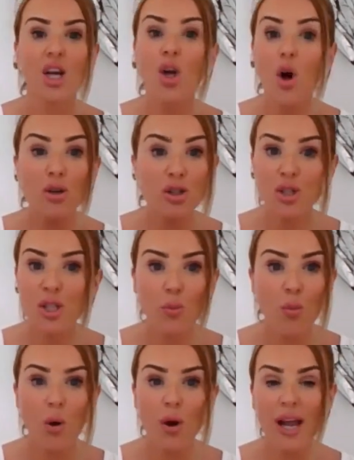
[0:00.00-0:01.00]
Not just
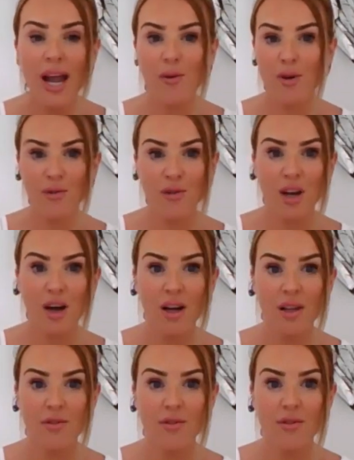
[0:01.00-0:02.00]
in one area of your
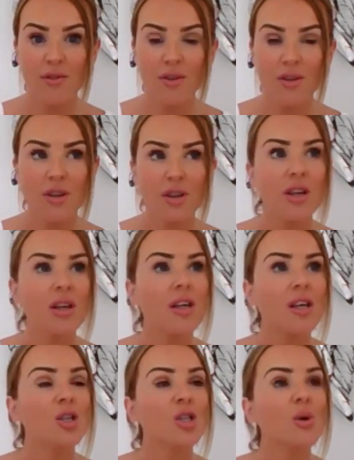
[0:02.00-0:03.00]
life.
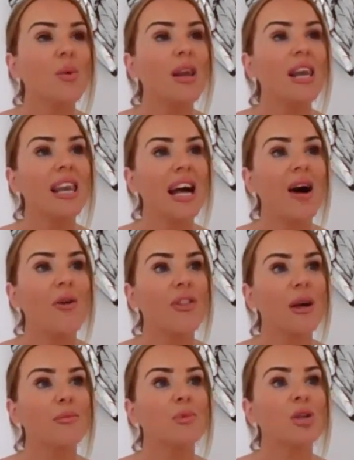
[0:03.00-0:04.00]
So allow
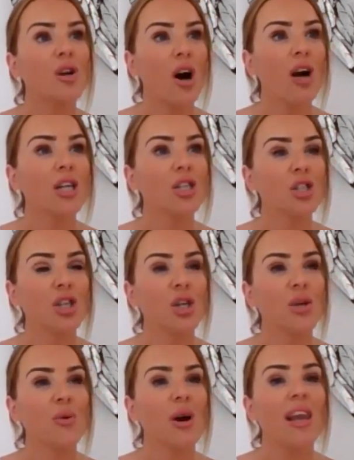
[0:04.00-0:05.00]
them to guide
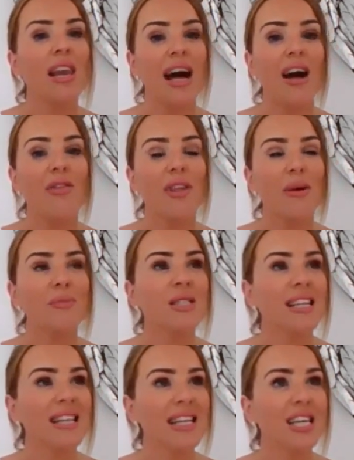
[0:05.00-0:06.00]
you. Allow them
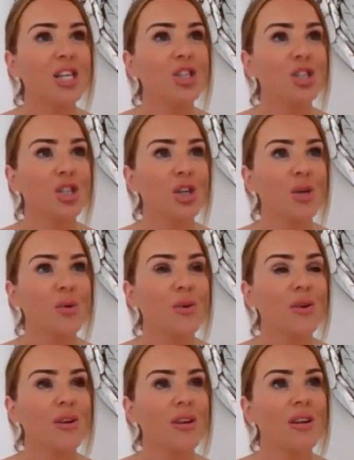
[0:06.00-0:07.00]
to lead you.
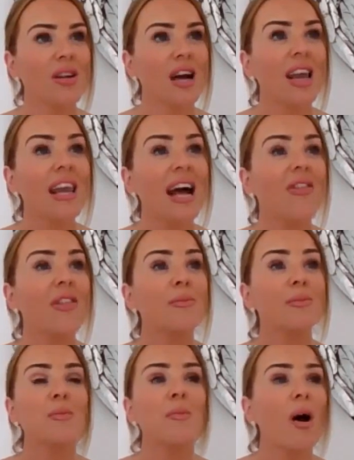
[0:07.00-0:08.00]
Allow
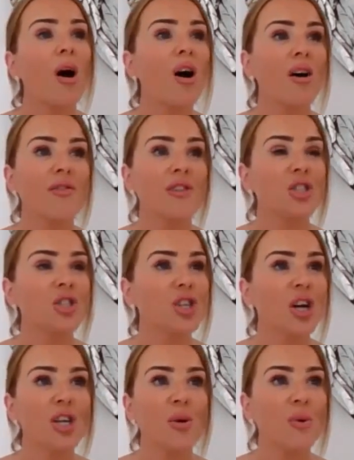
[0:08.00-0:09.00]
them to be part of this
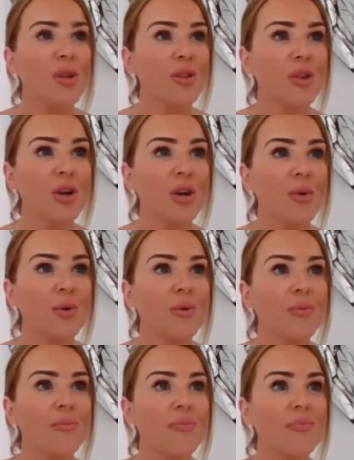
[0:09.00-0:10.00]
journey with you.